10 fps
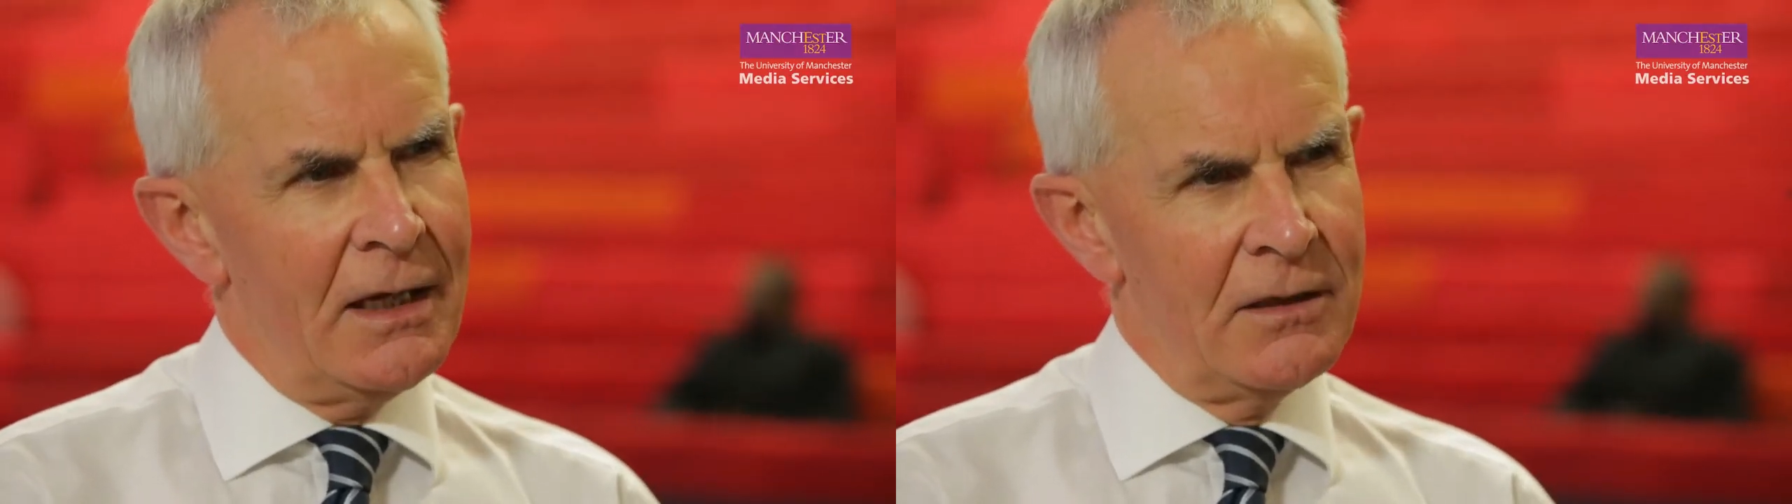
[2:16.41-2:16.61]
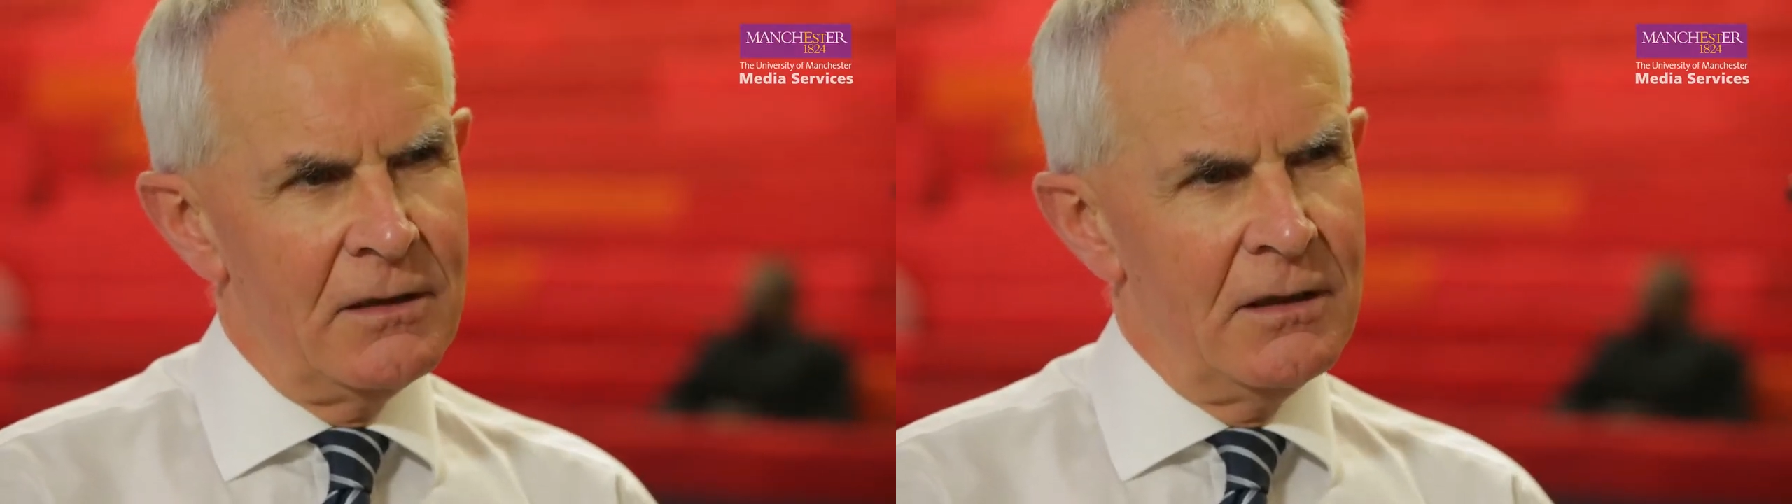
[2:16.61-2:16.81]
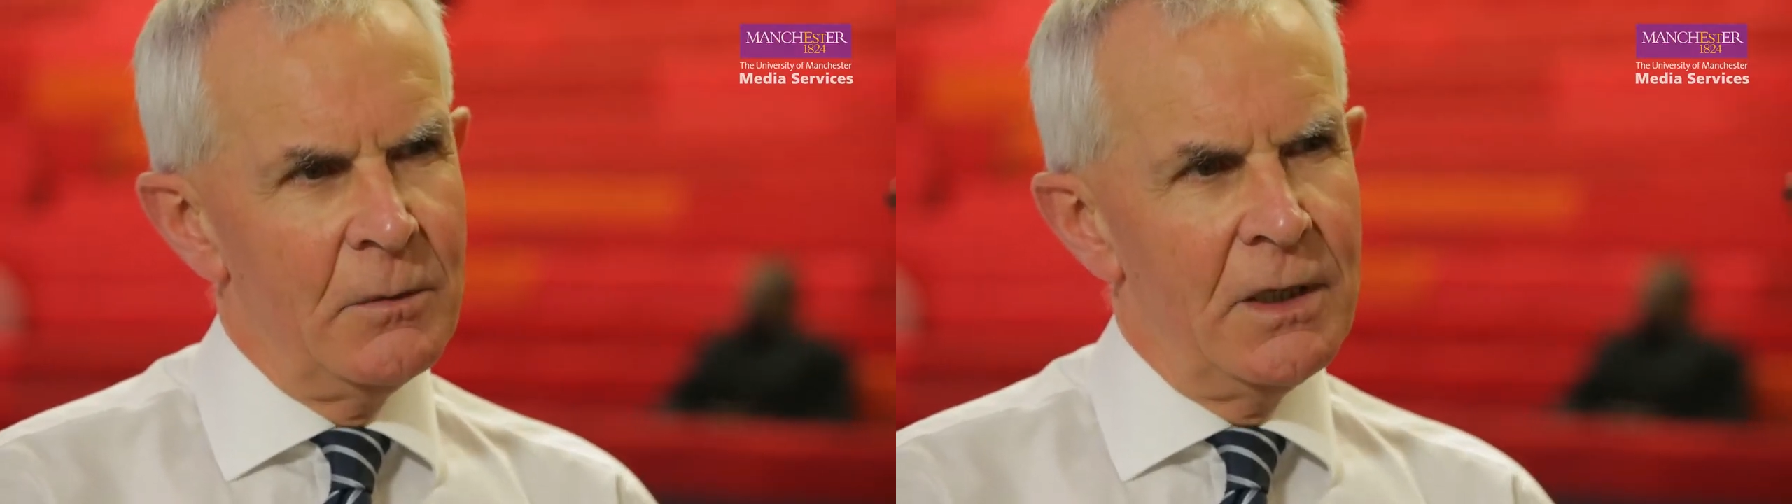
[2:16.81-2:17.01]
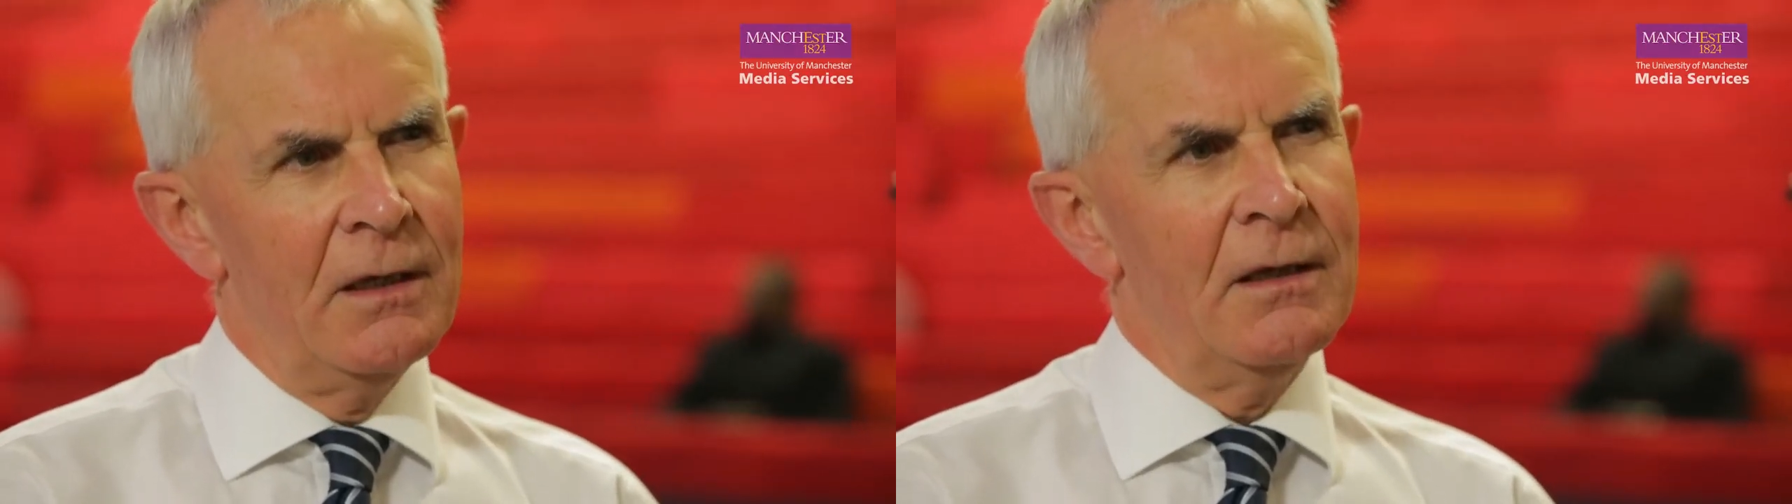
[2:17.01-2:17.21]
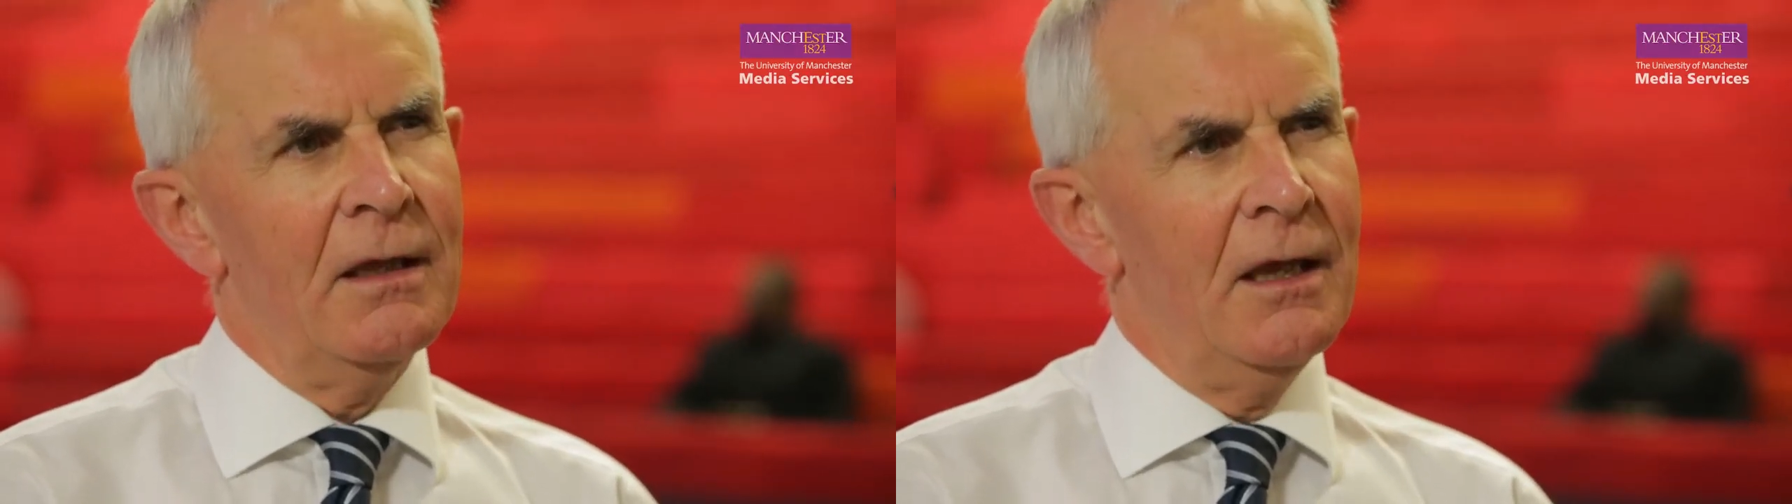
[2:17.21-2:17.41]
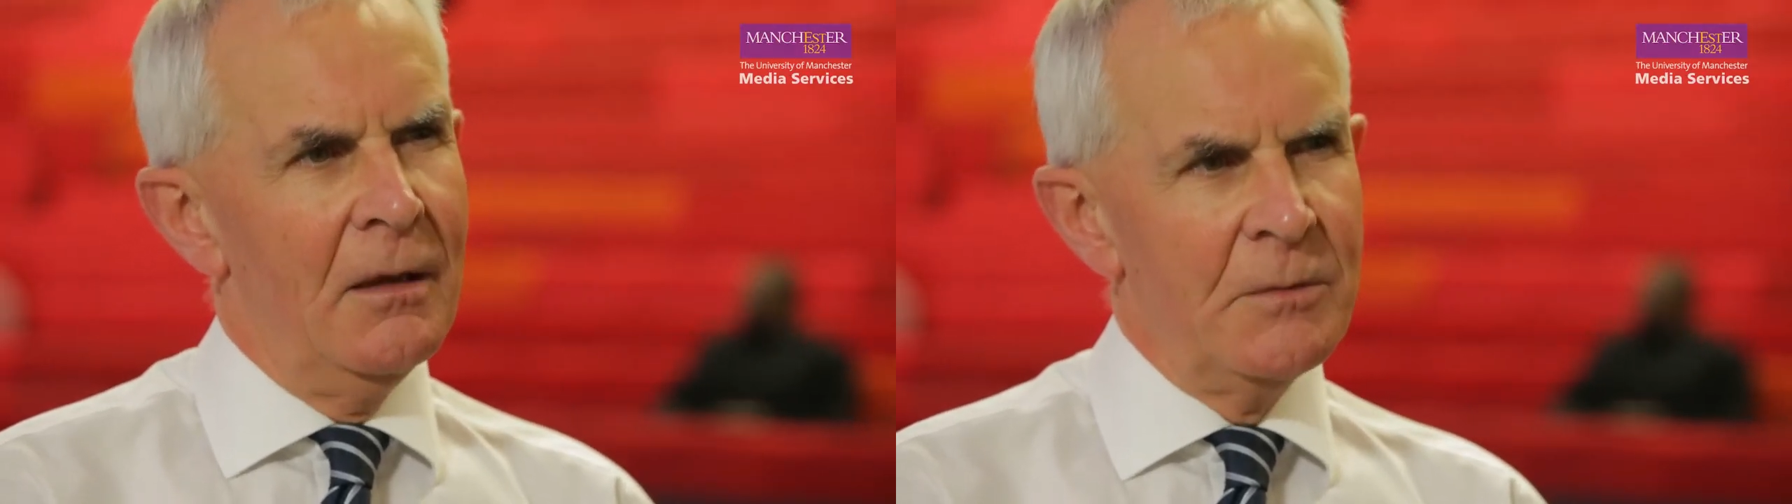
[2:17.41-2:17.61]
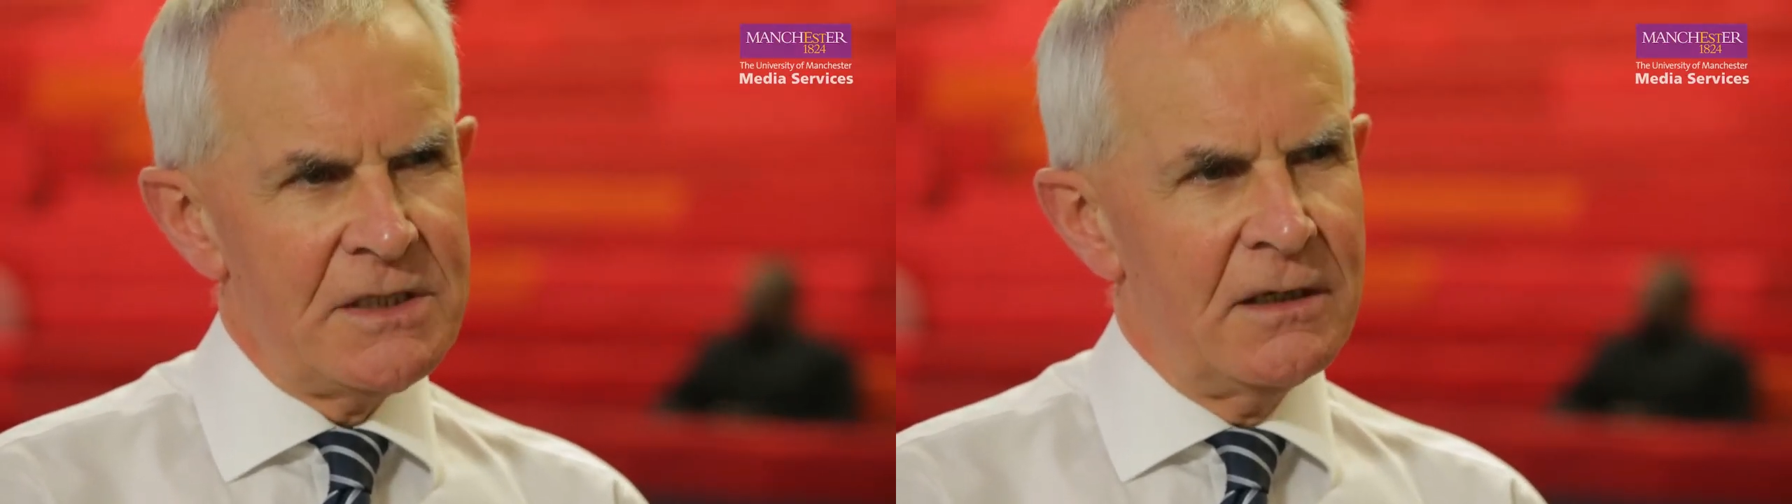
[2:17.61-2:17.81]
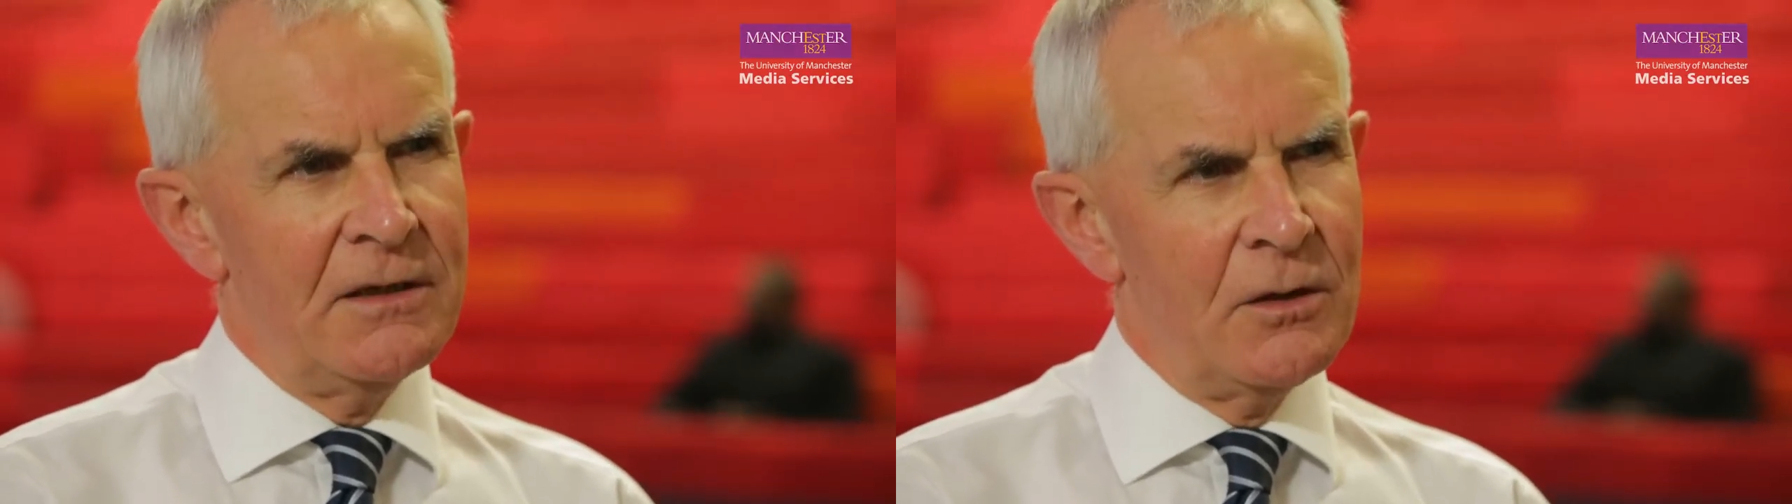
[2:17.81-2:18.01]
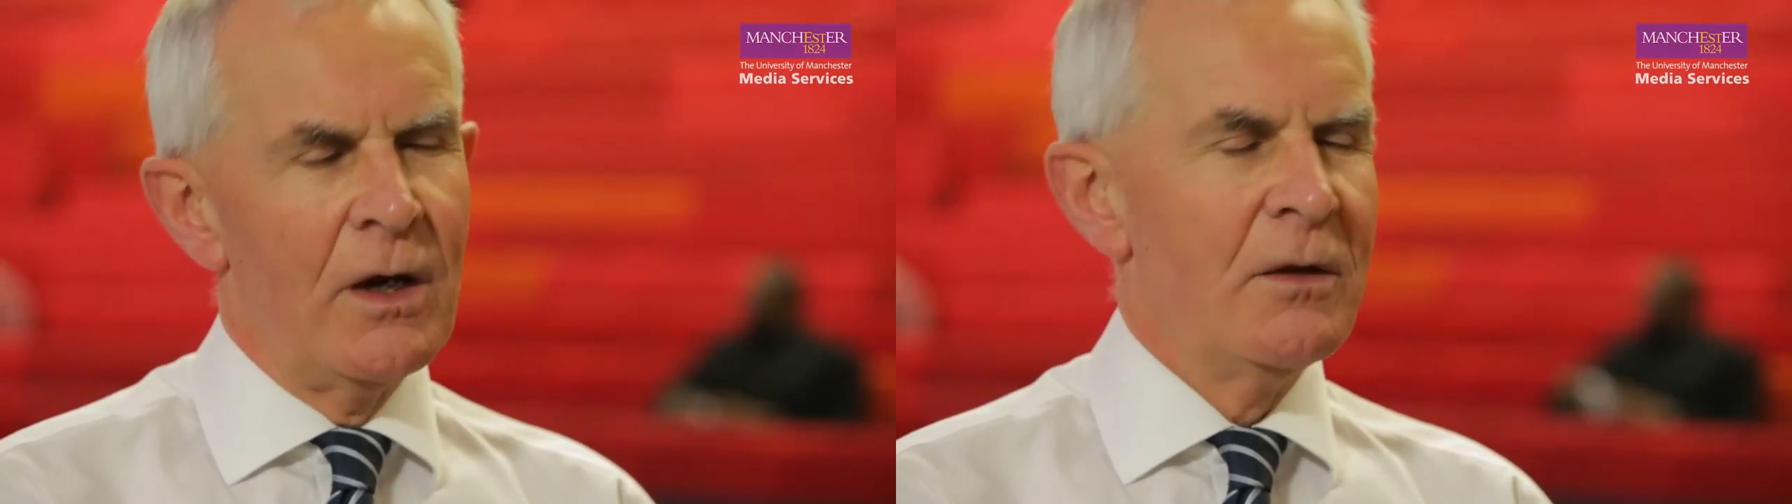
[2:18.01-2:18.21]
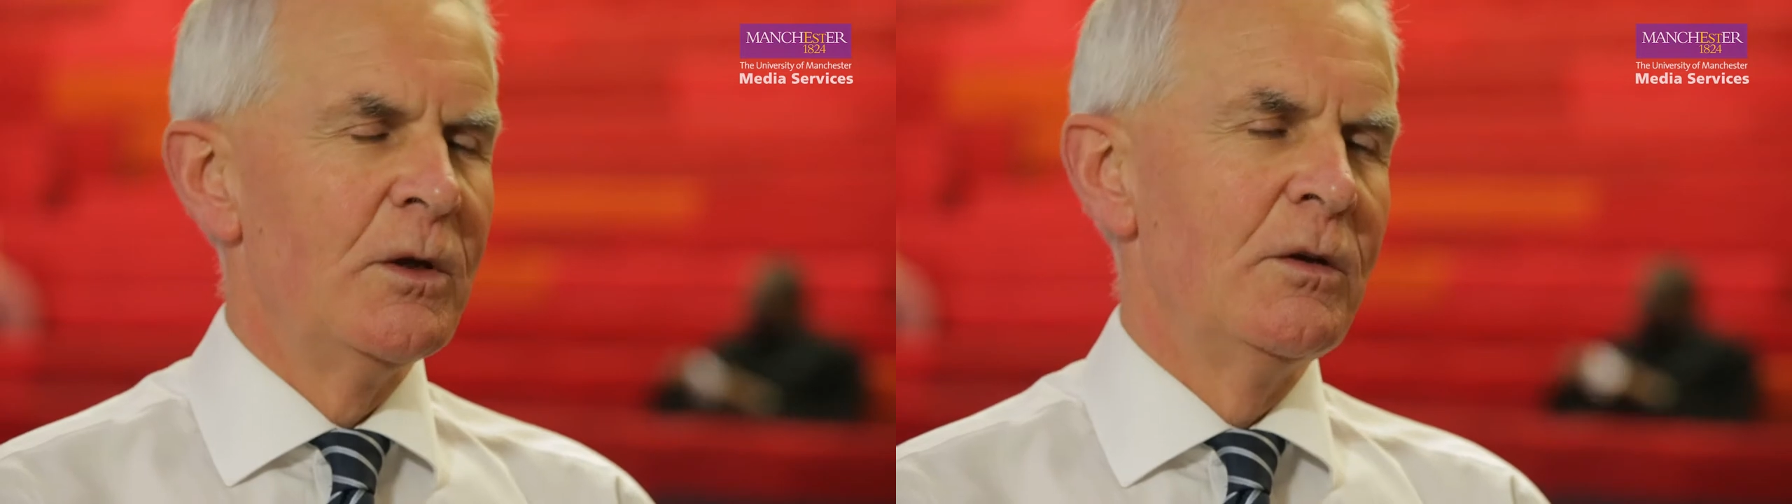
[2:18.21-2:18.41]
academia and particularly the
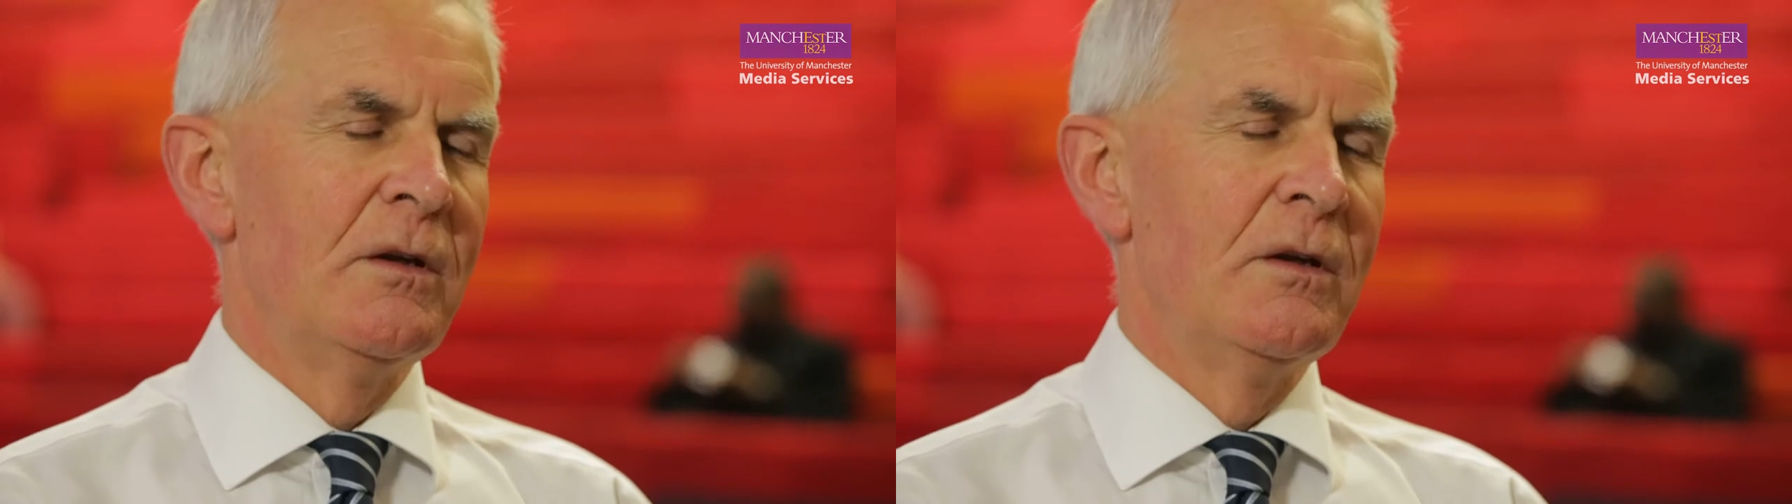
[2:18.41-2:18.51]
great